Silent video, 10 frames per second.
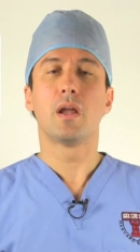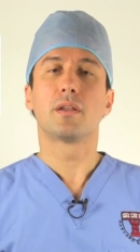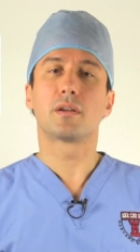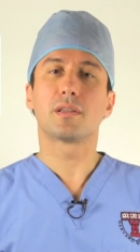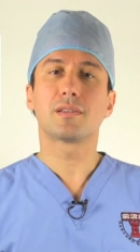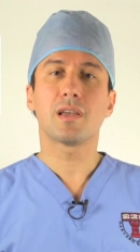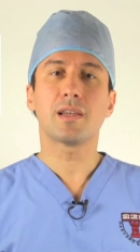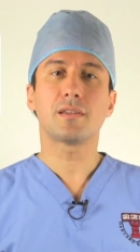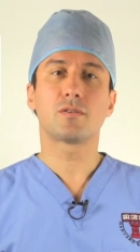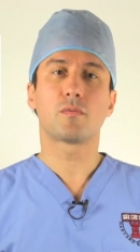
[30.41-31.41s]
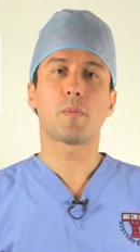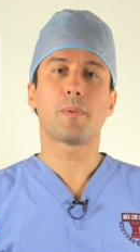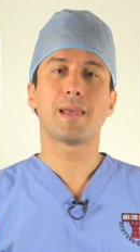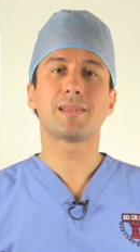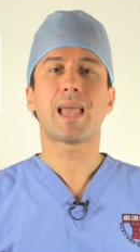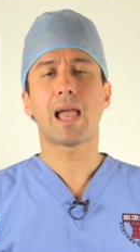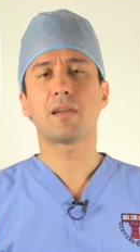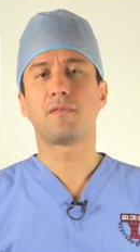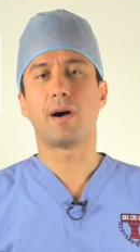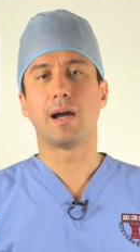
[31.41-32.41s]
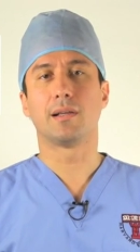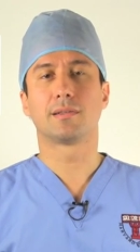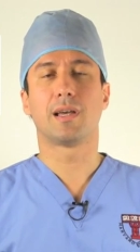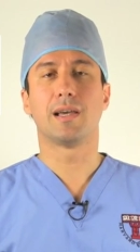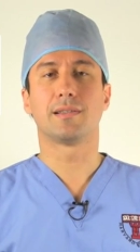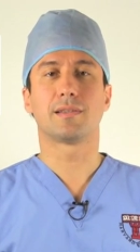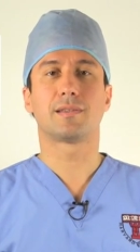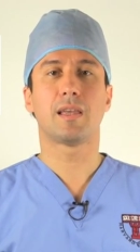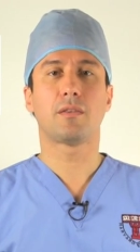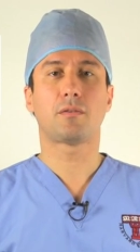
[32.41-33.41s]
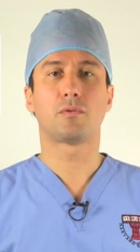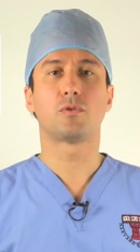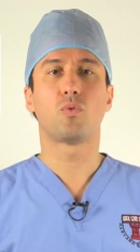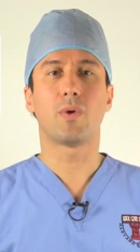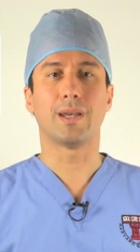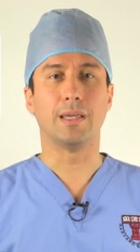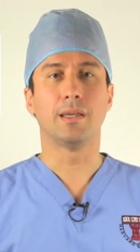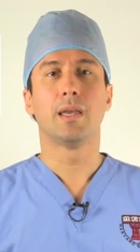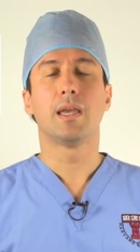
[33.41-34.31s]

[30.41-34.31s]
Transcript: They're designed to replace hand files sizes 10 through 20